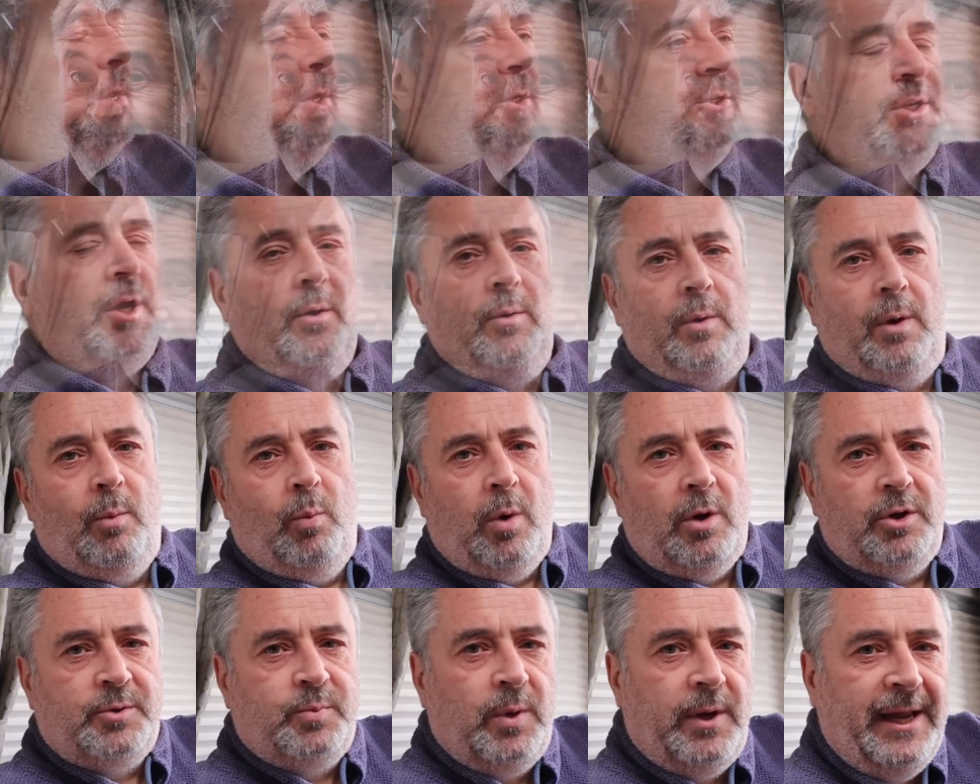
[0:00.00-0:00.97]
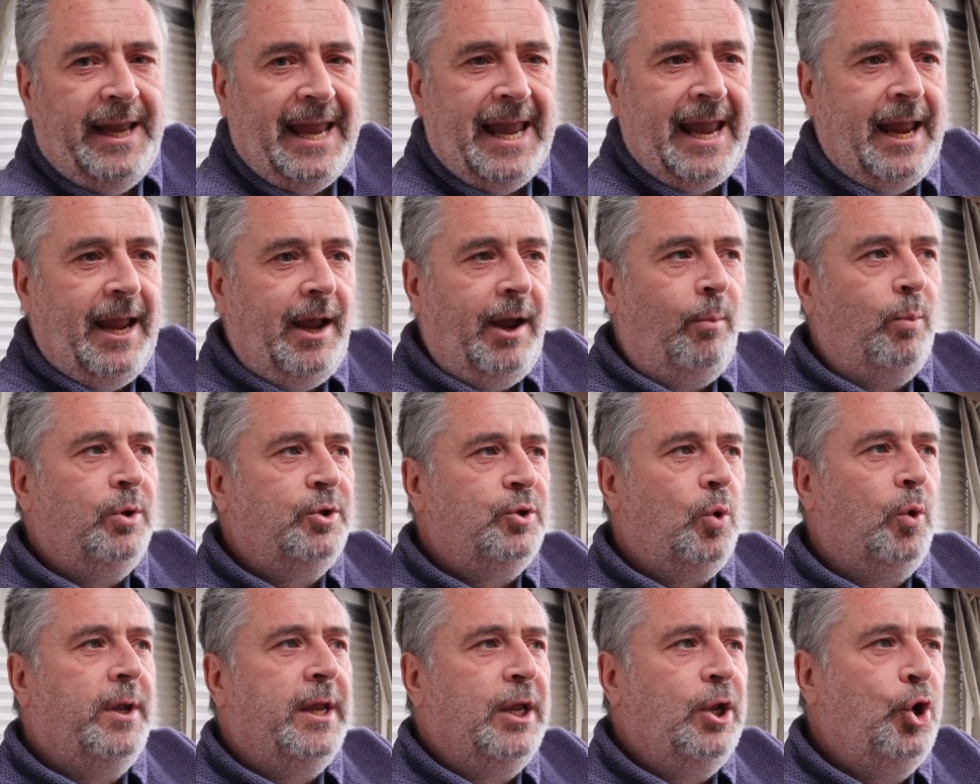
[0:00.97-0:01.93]
So whilst we're here and we're
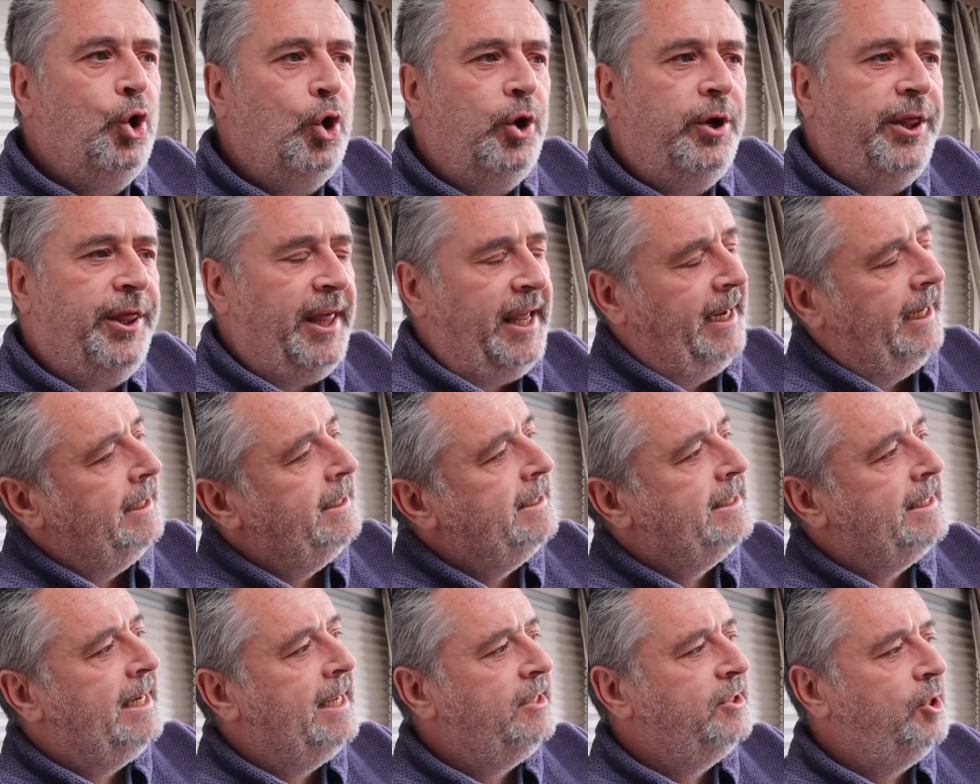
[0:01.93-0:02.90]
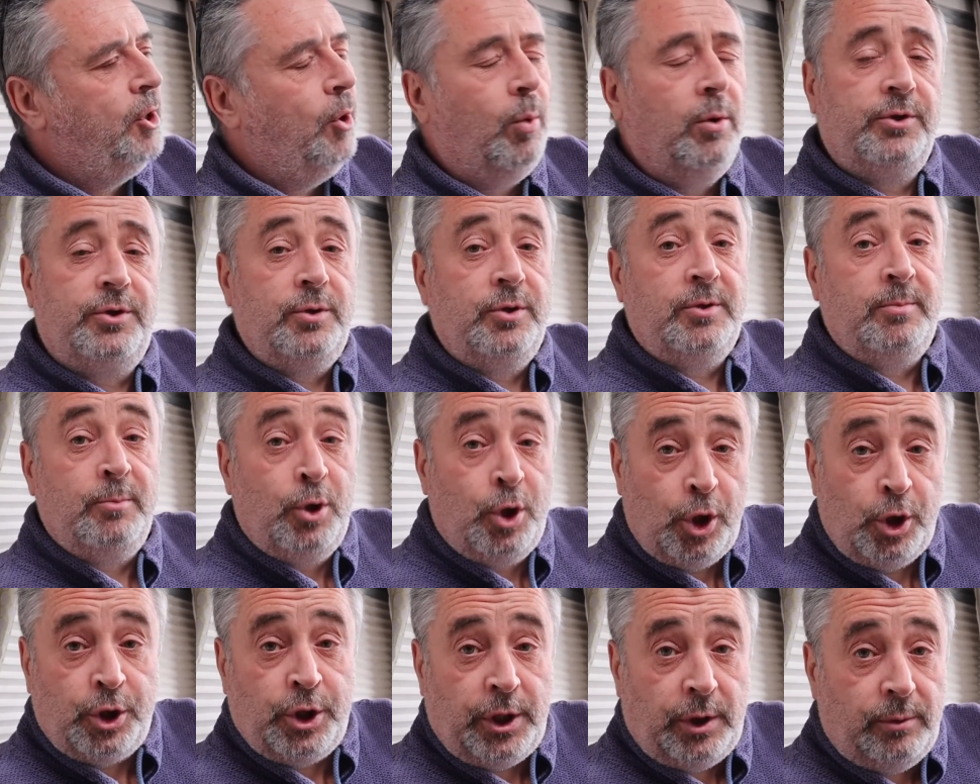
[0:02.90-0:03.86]
talking good things, let's go on to some
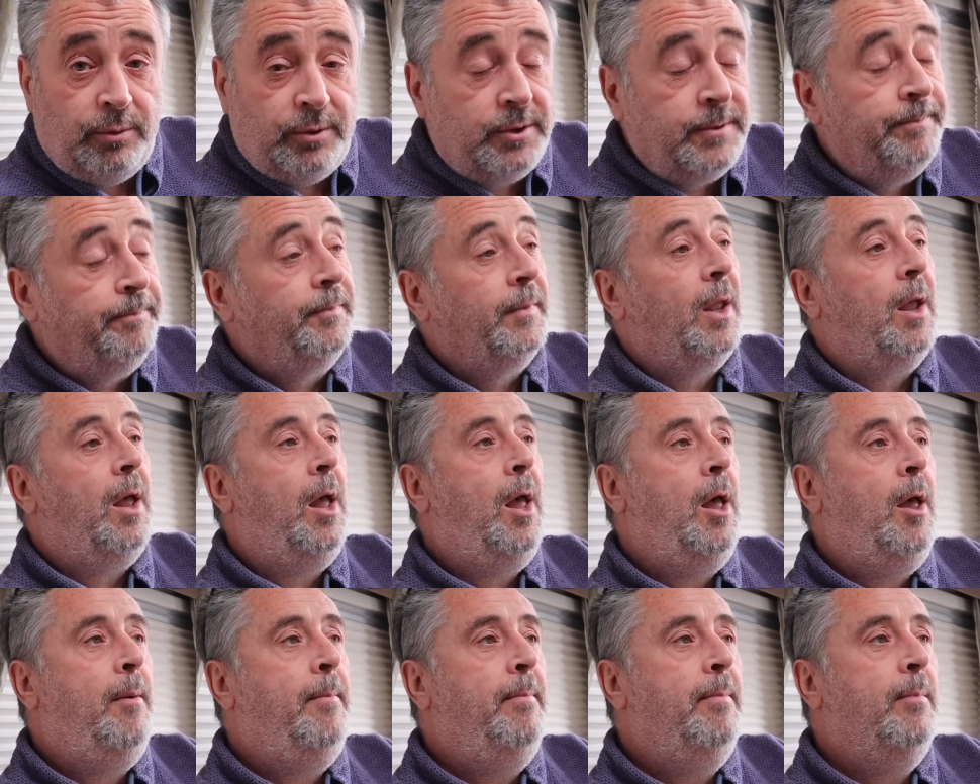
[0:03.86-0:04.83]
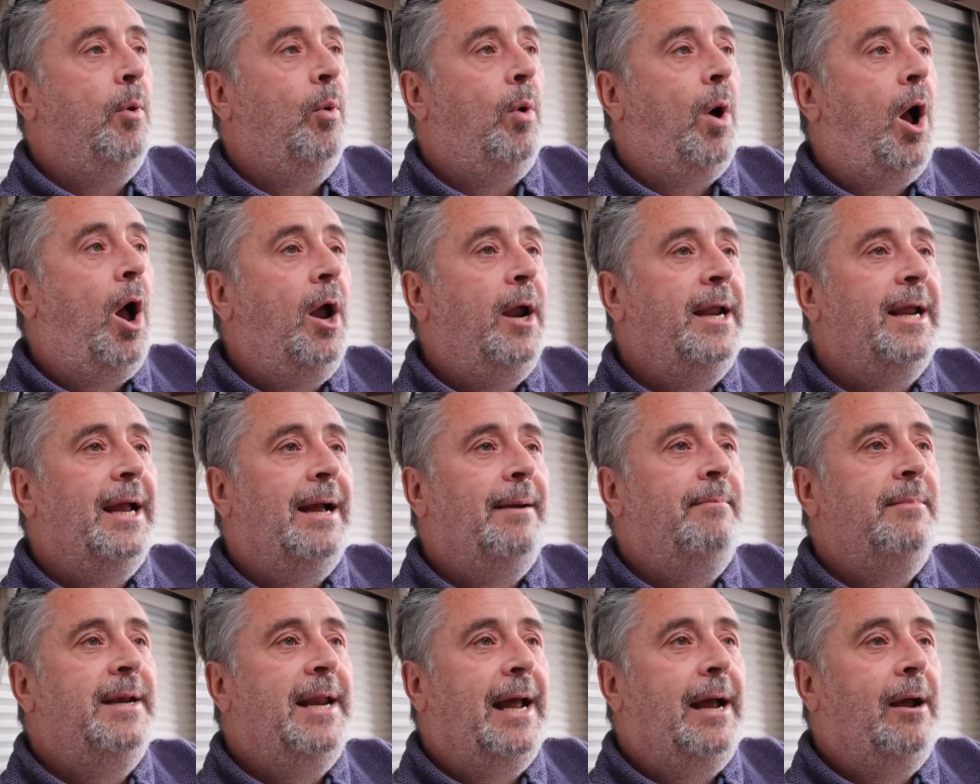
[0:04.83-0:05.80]
good news. I
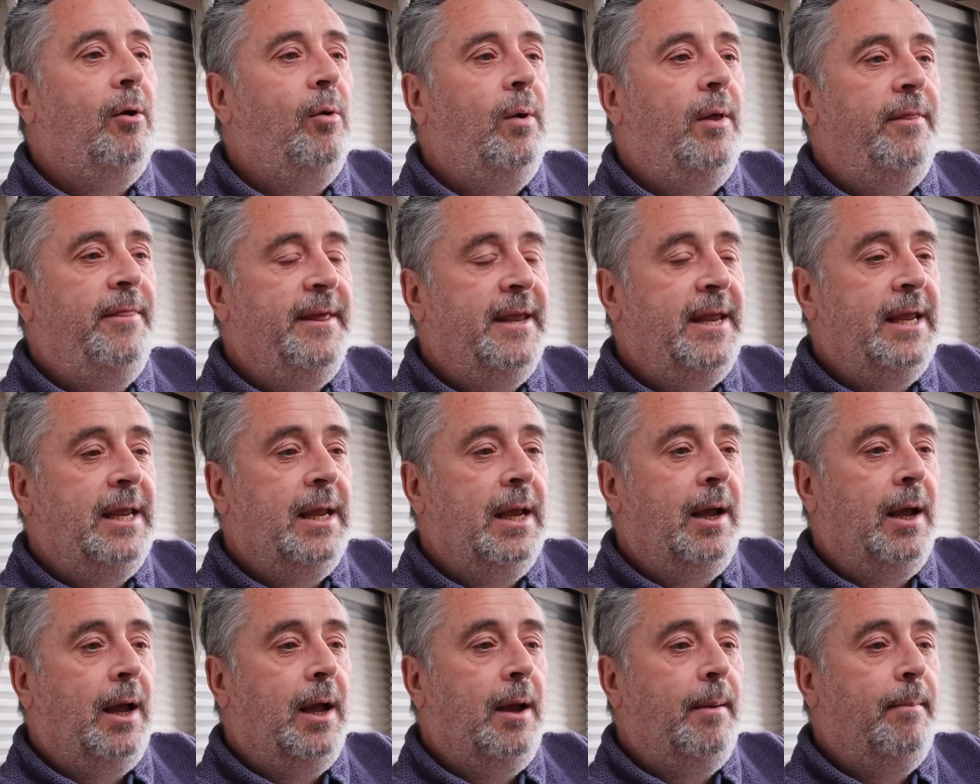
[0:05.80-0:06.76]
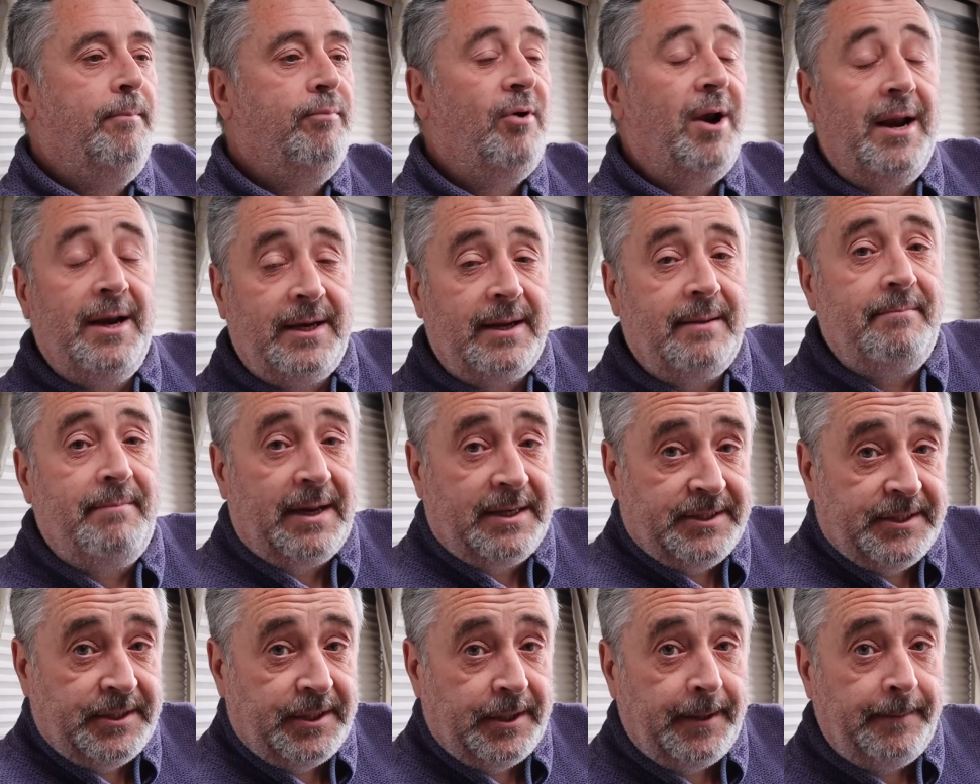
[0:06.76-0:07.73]
am now the brand
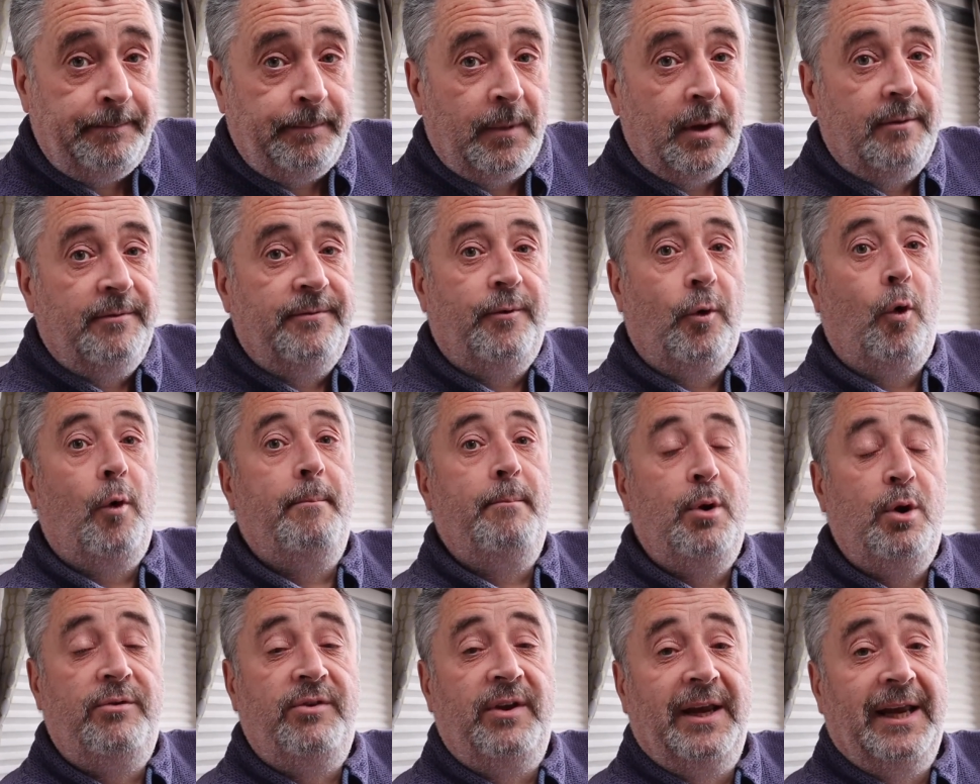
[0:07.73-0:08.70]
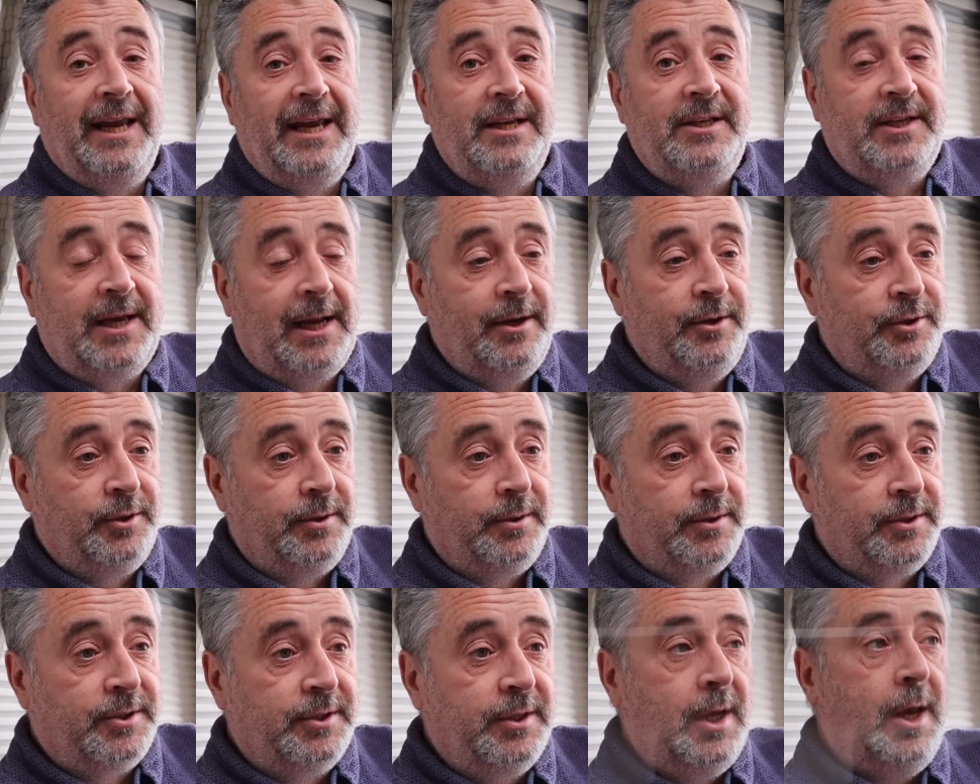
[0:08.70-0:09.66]
ambassador for Moving
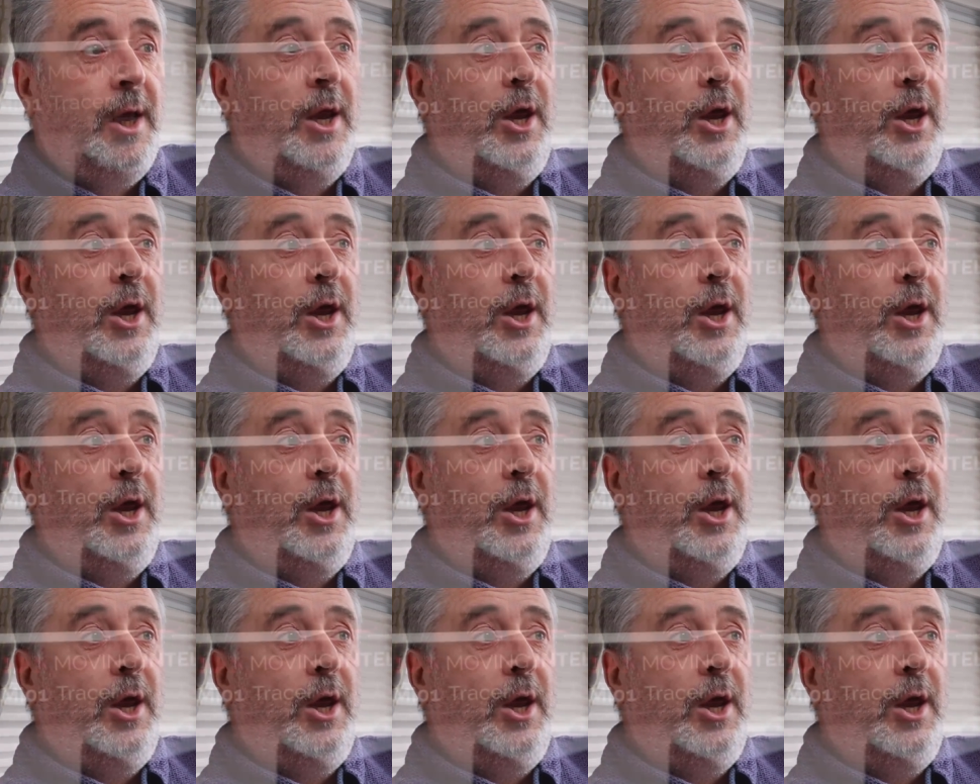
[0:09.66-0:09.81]
Intelligence.